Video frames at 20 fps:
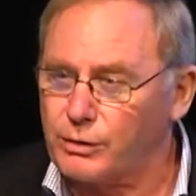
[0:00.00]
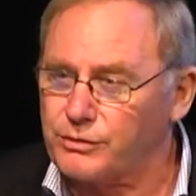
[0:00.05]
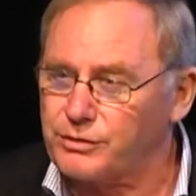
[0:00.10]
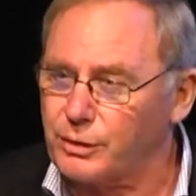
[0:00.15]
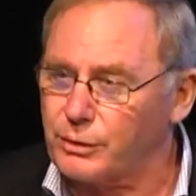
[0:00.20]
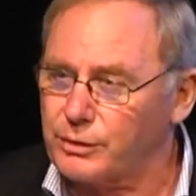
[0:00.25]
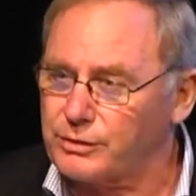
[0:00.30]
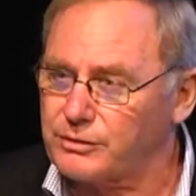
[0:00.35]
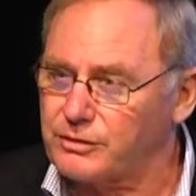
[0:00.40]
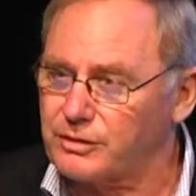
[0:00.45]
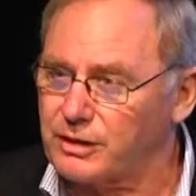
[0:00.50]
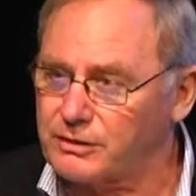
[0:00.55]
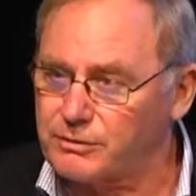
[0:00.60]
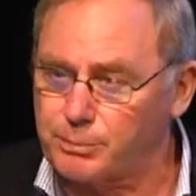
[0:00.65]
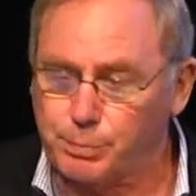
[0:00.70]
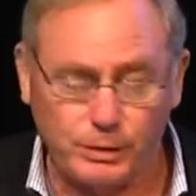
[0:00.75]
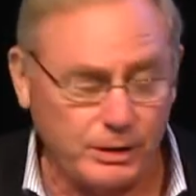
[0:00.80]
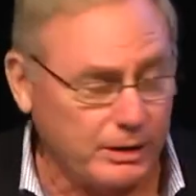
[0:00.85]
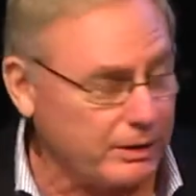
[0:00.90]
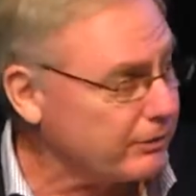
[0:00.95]
So it's
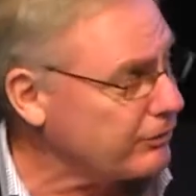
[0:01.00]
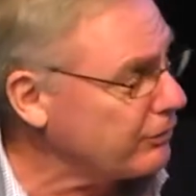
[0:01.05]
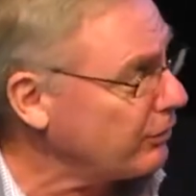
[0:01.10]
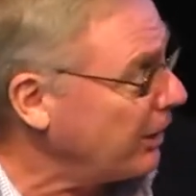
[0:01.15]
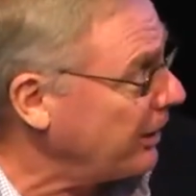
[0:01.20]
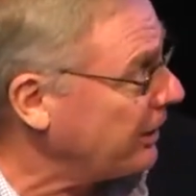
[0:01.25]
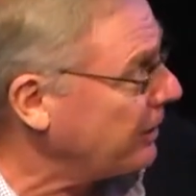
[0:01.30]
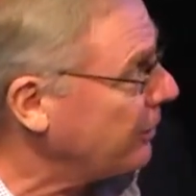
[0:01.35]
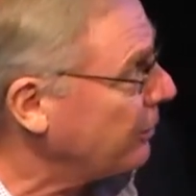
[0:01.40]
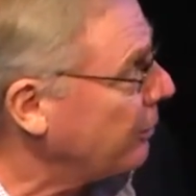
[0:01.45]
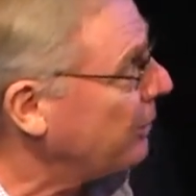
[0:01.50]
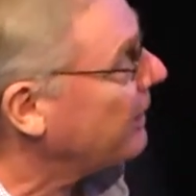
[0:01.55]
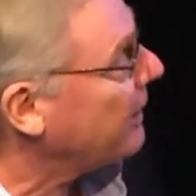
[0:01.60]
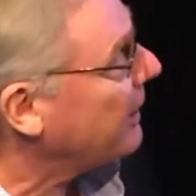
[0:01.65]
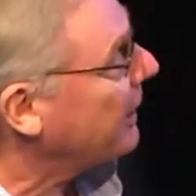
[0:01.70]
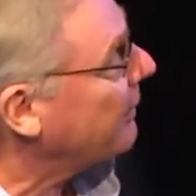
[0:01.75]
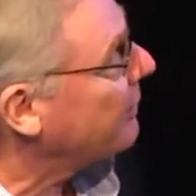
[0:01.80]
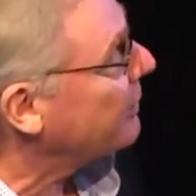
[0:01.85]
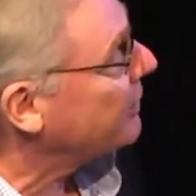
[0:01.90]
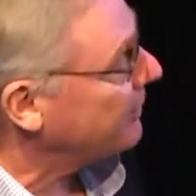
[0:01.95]
pretty exciting when it
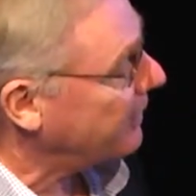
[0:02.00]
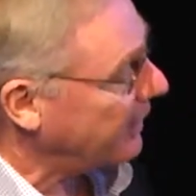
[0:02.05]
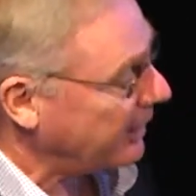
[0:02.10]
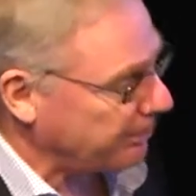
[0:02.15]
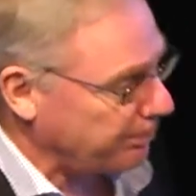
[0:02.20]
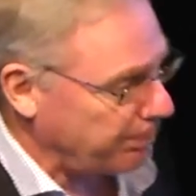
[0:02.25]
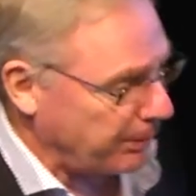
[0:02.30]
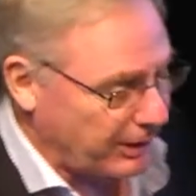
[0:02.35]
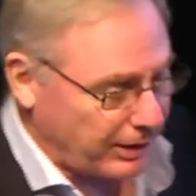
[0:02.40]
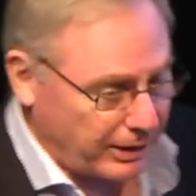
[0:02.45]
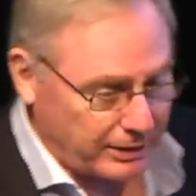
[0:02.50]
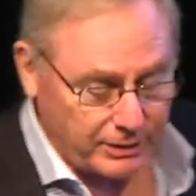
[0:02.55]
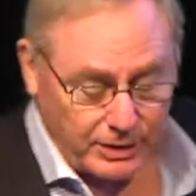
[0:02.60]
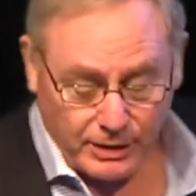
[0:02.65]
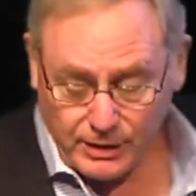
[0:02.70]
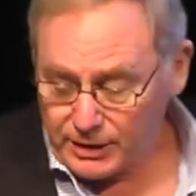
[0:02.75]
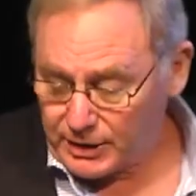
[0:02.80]
covers that part.